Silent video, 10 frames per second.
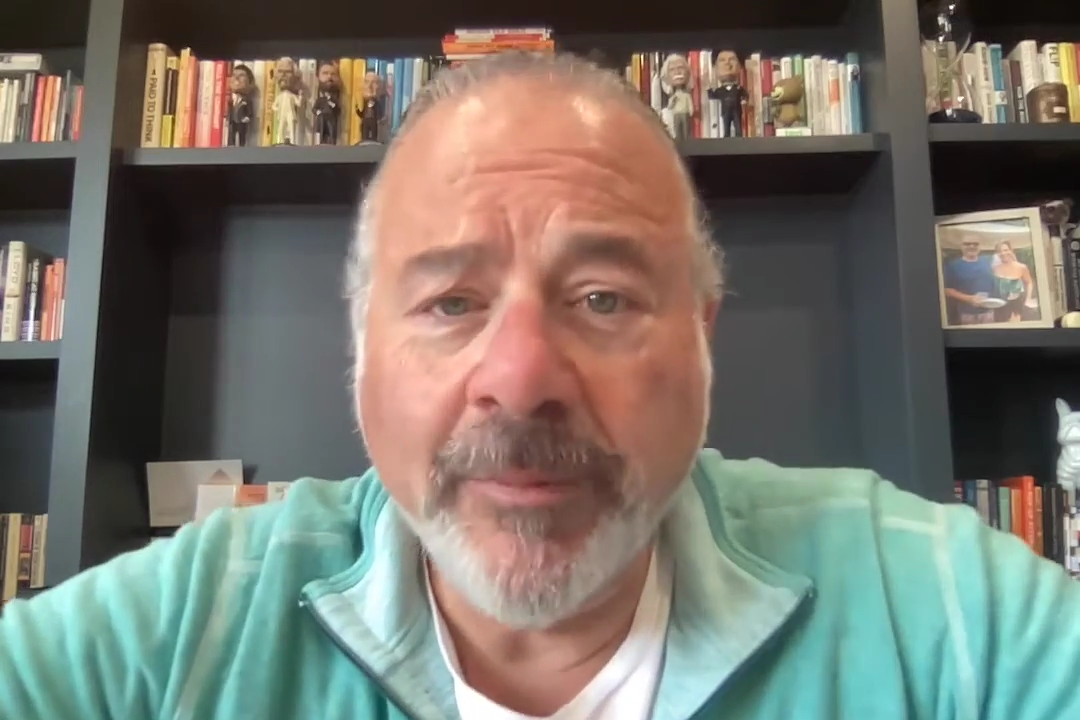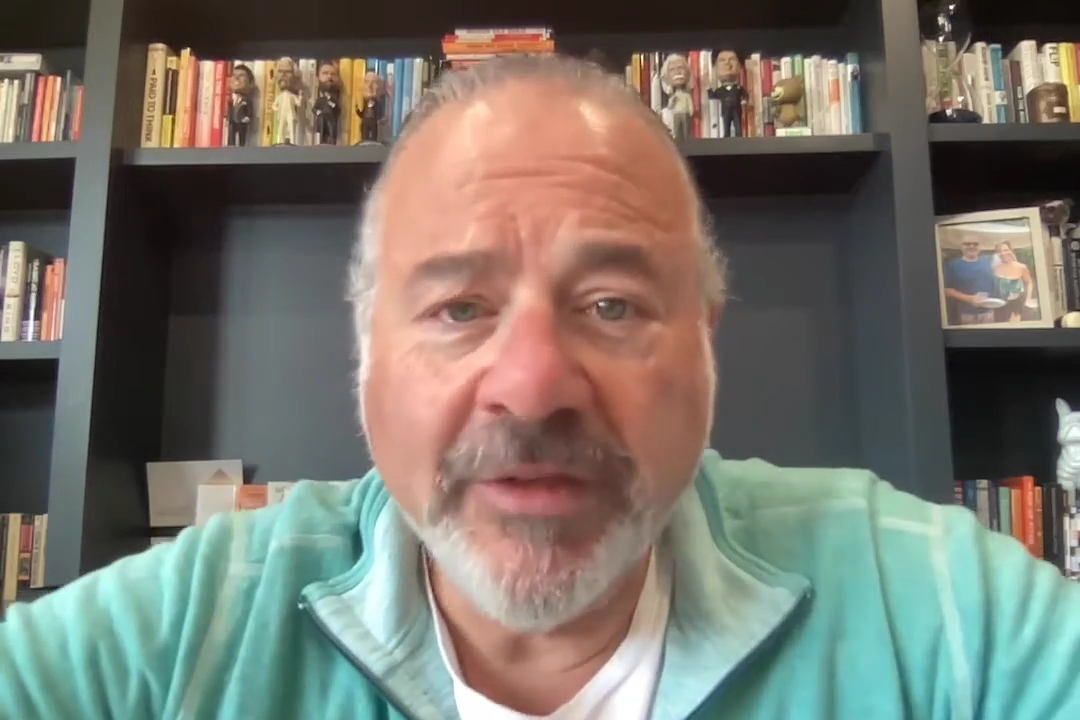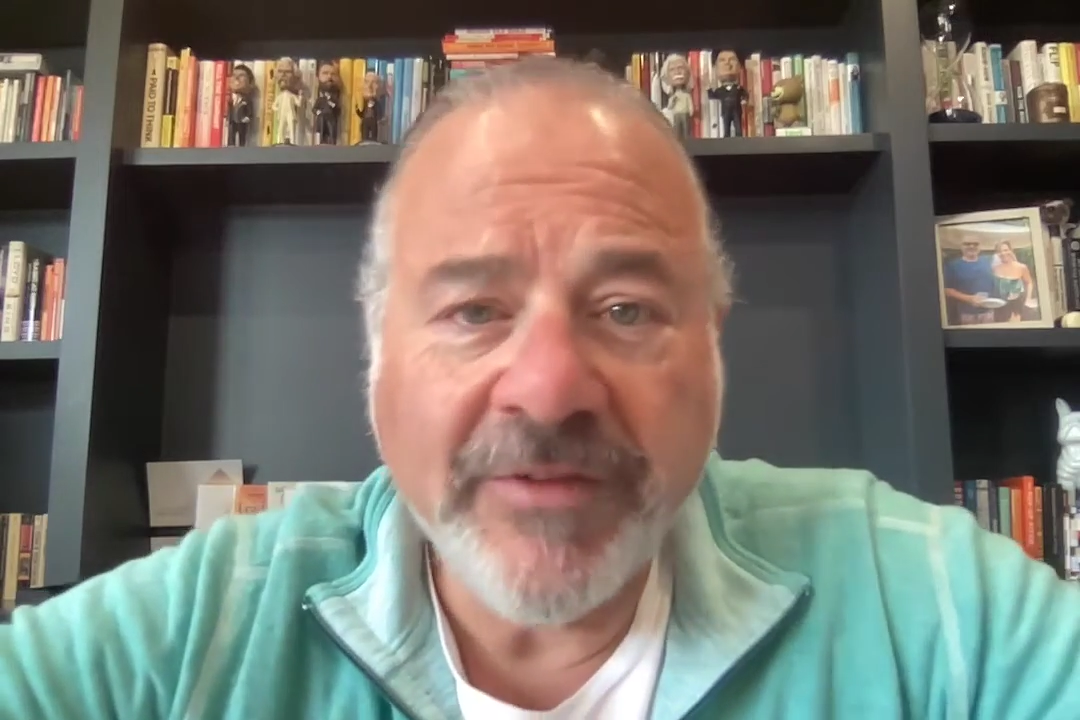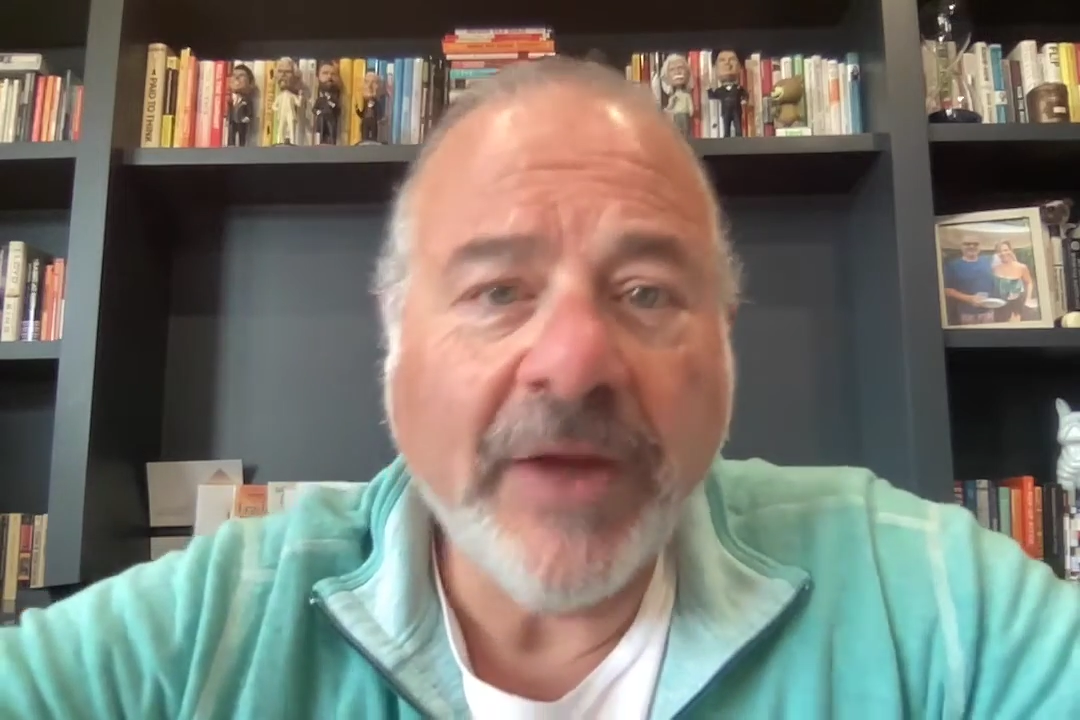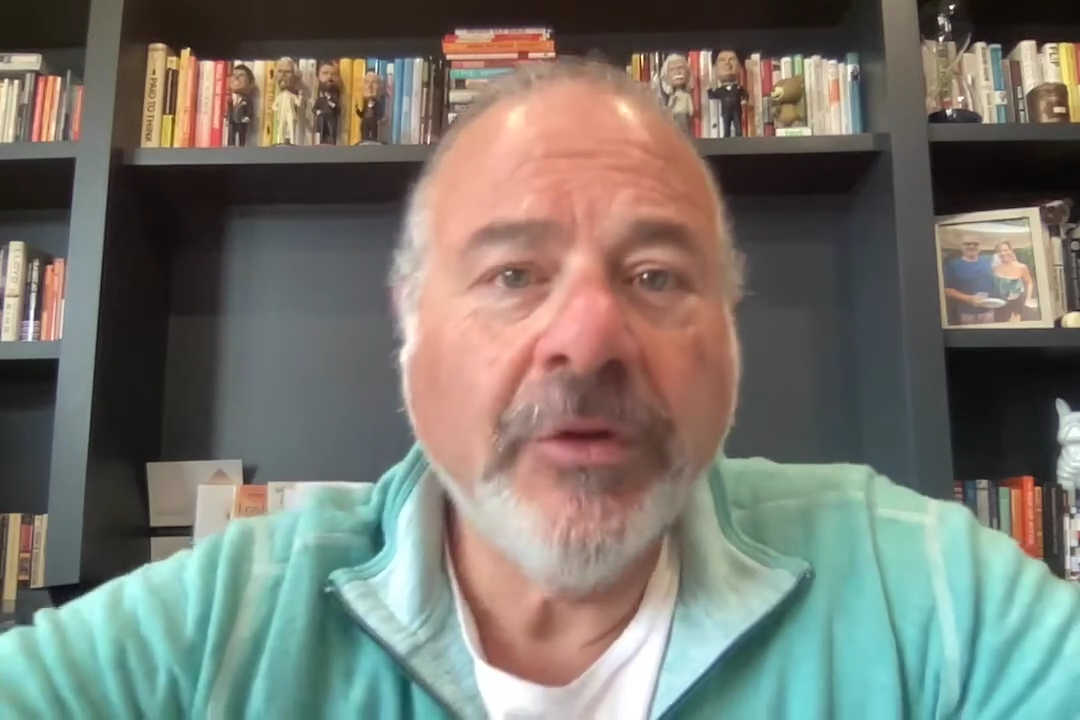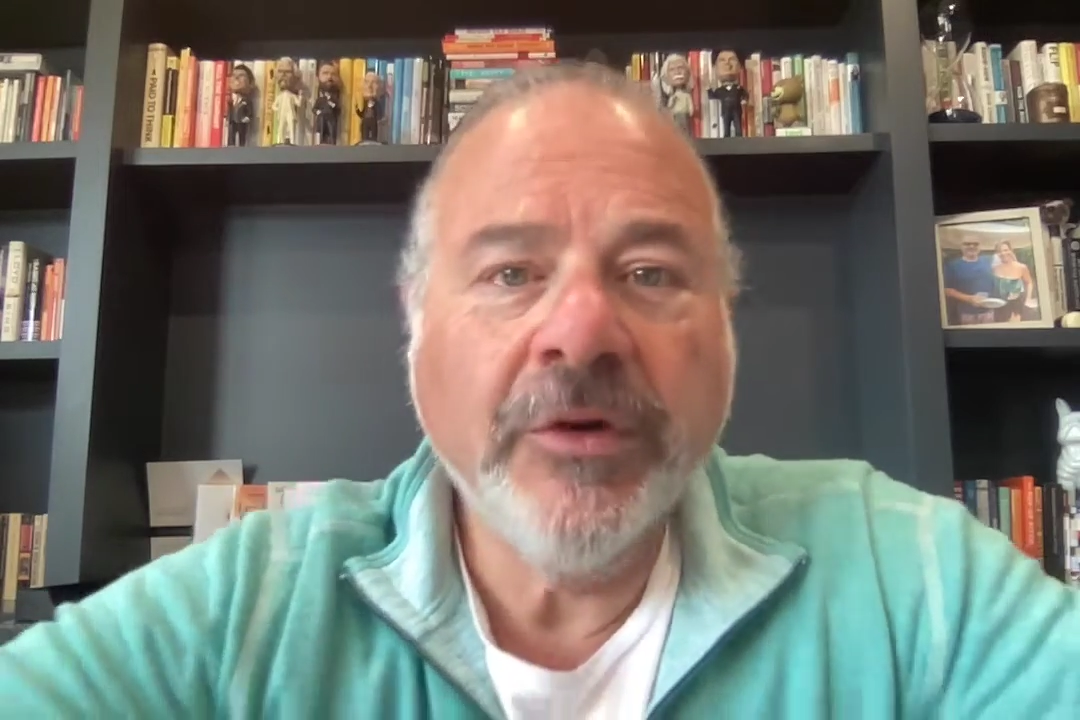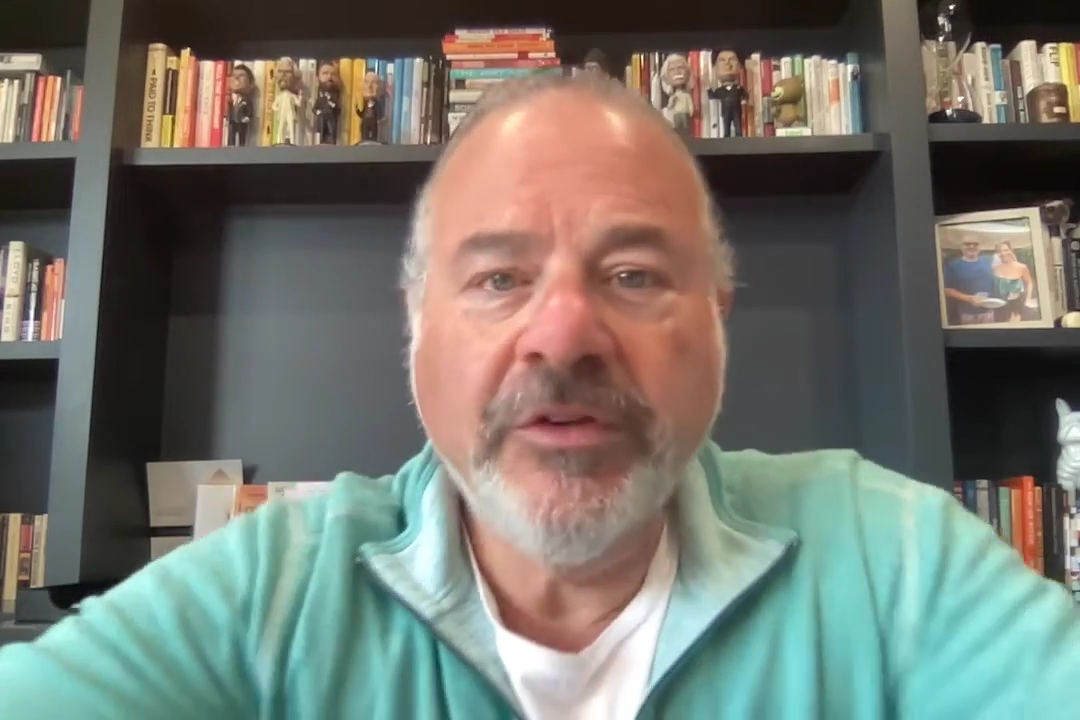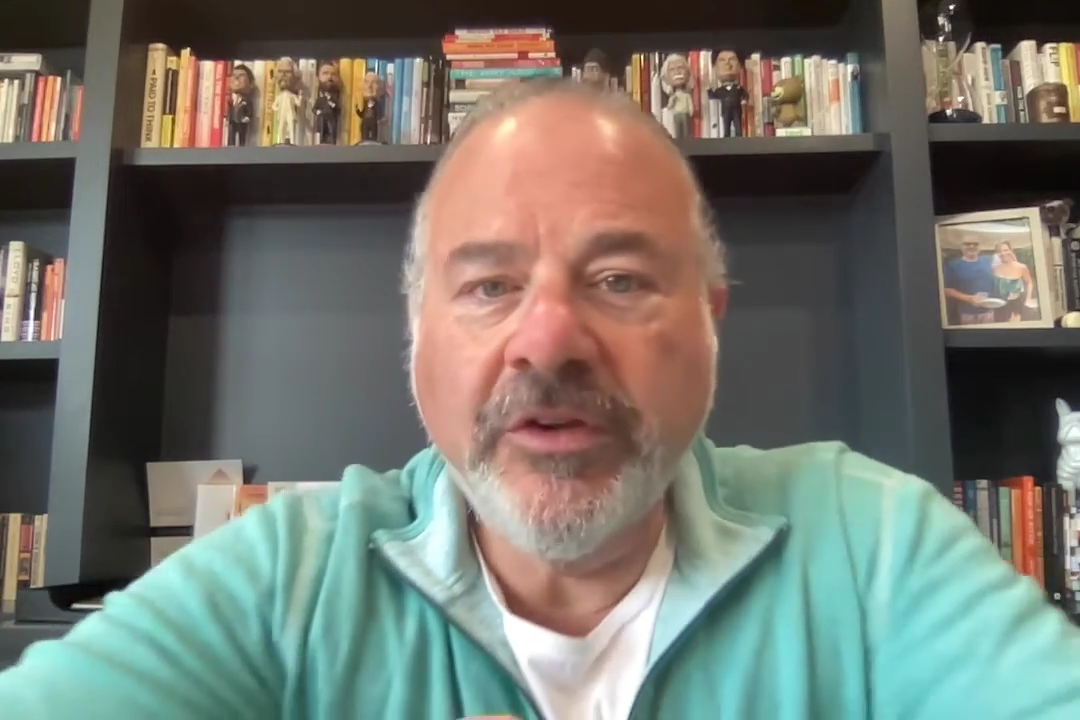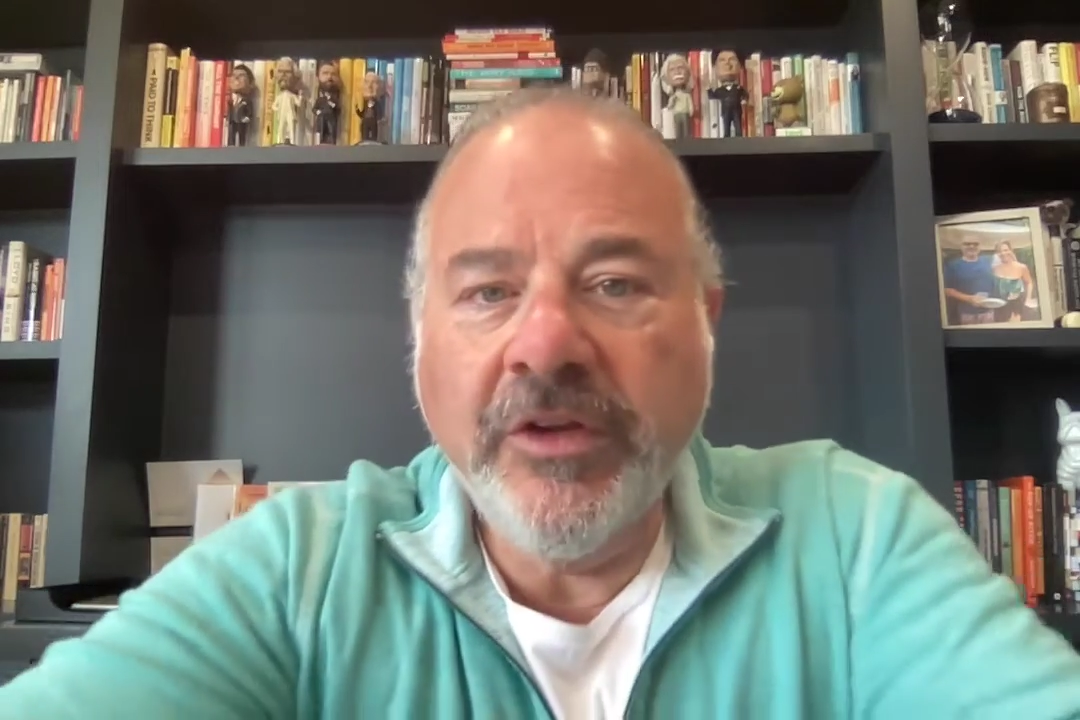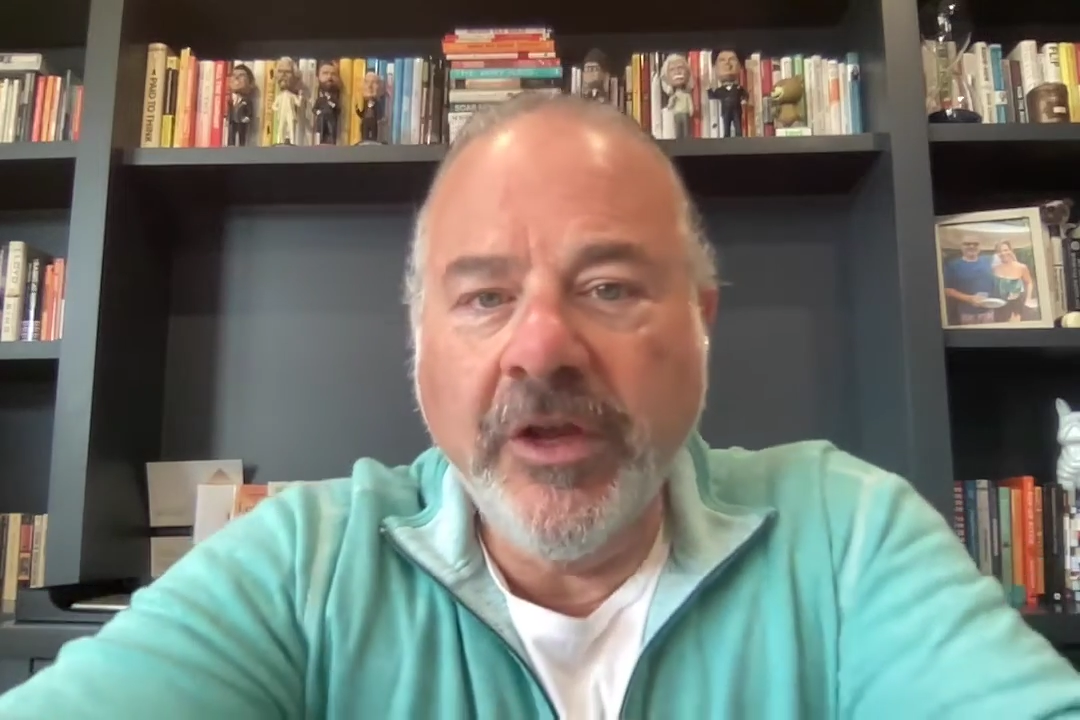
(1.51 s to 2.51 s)
I'm the founder and
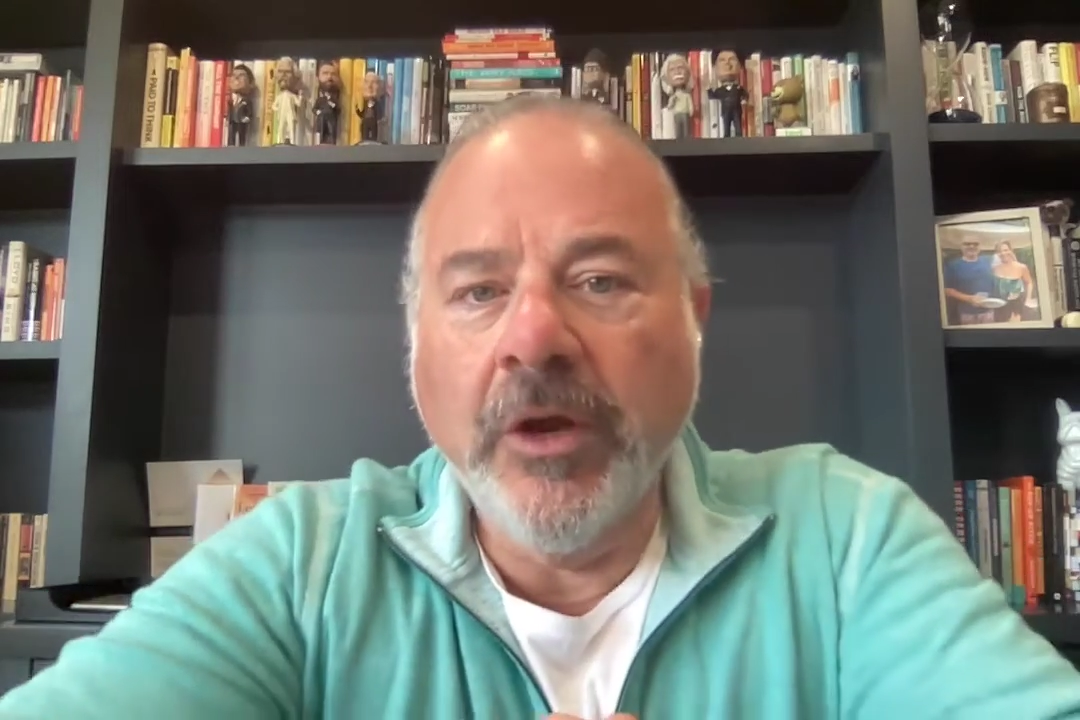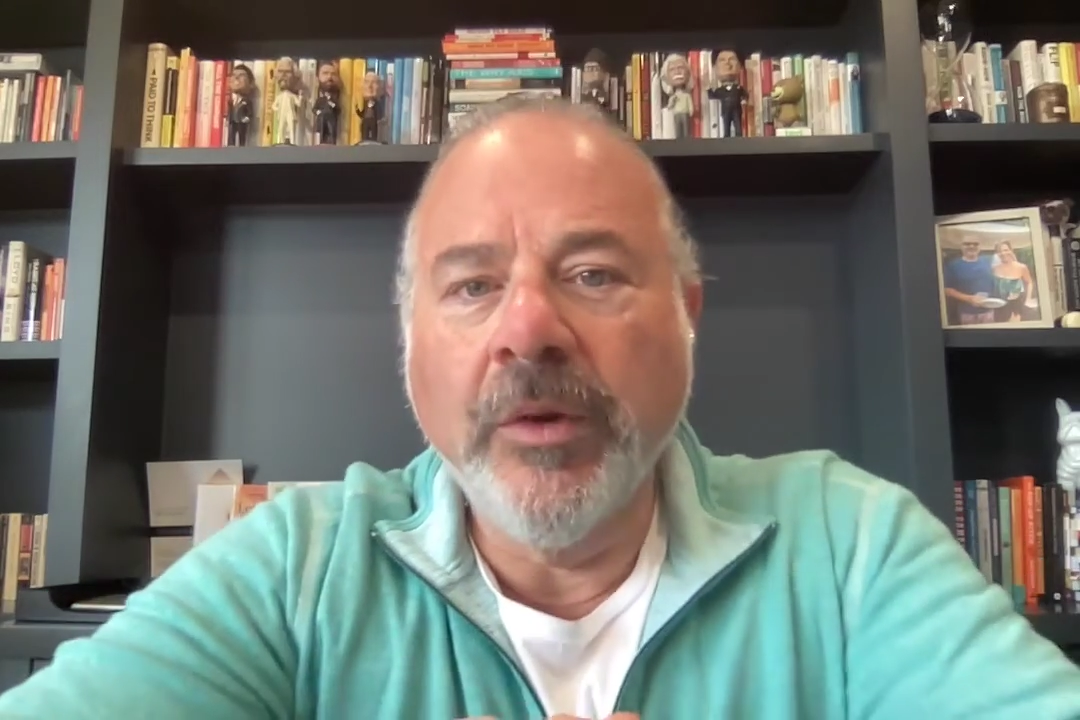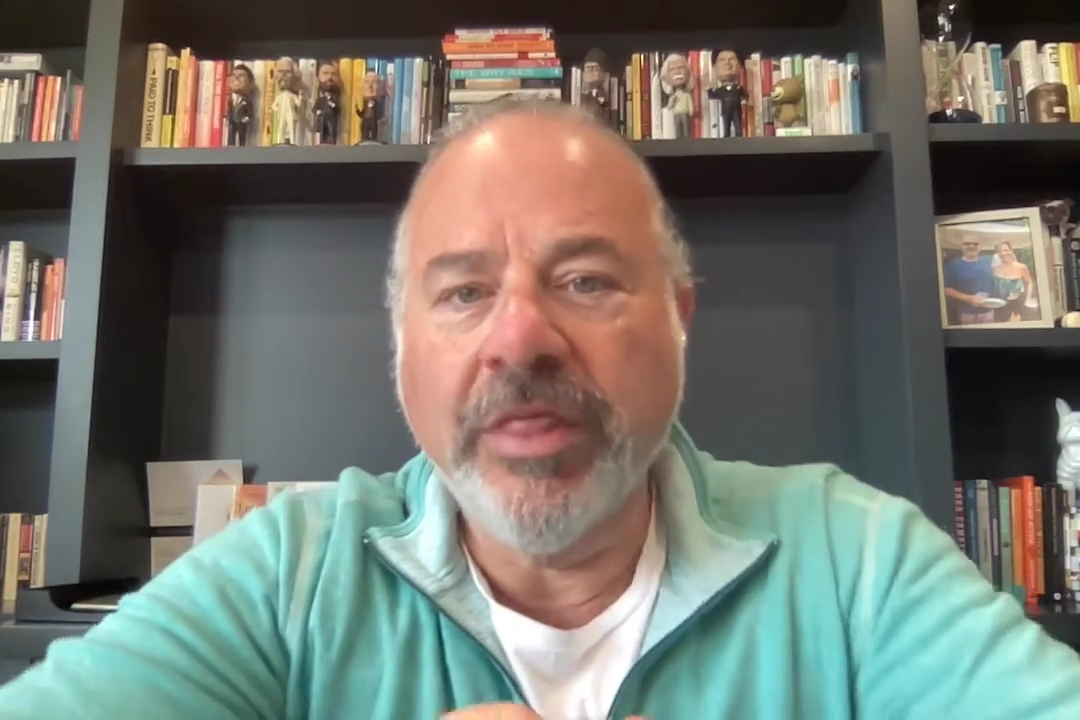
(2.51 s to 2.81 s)
CEO at